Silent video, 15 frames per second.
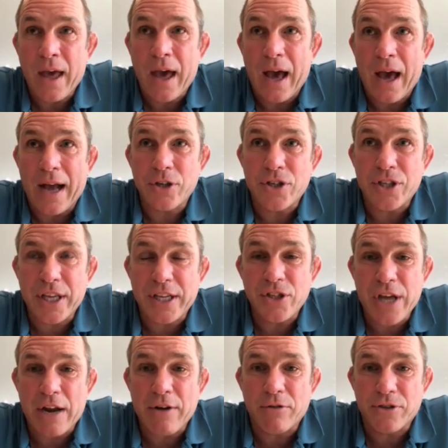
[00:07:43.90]
I just think
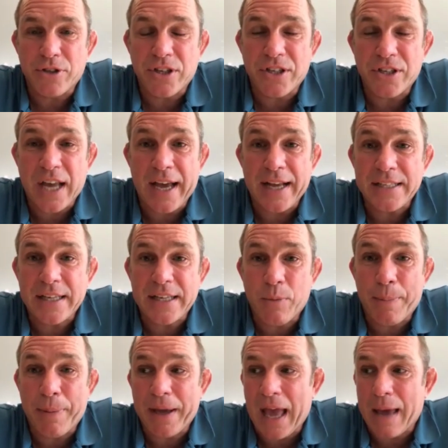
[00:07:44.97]
general society. We
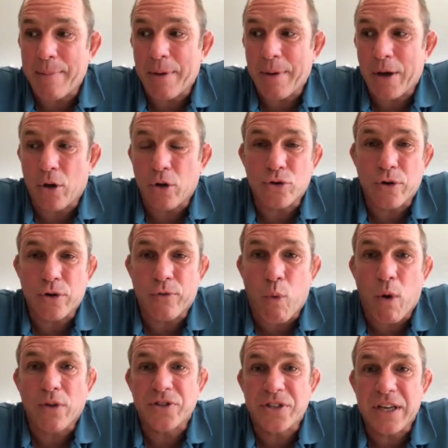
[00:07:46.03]
became a culture of
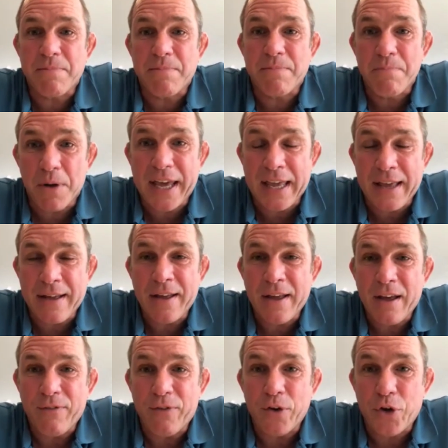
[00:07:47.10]
wanting money
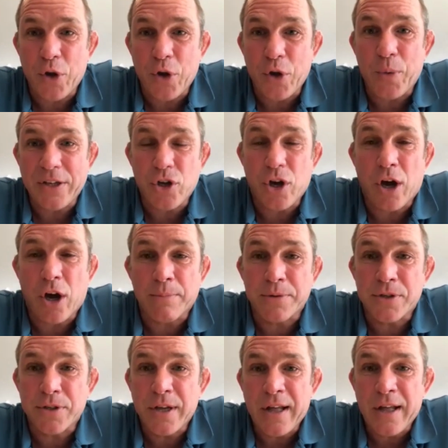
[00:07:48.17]
for doing
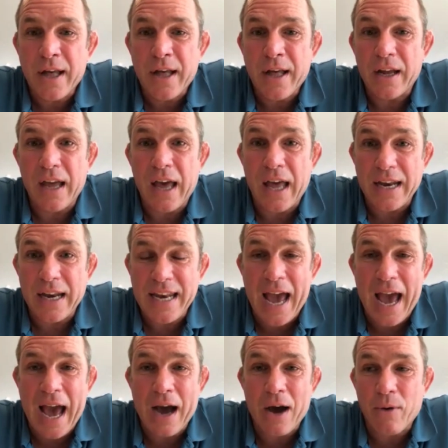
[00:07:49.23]
jobs. And
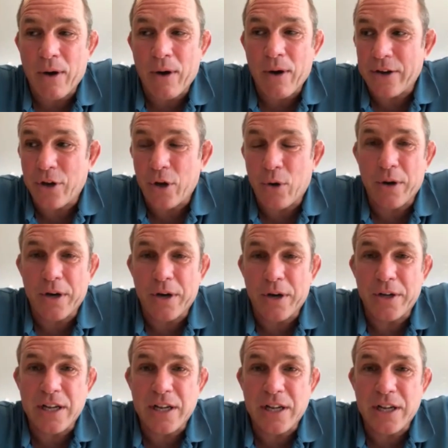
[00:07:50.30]
now I do honestly
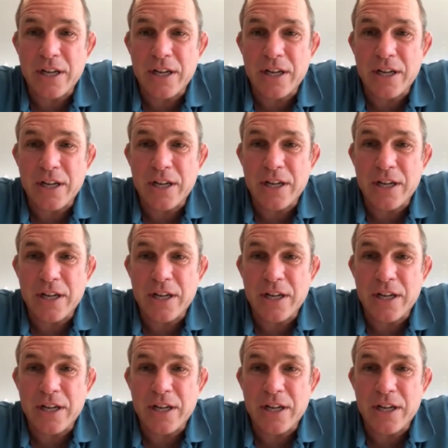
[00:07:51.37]
believe that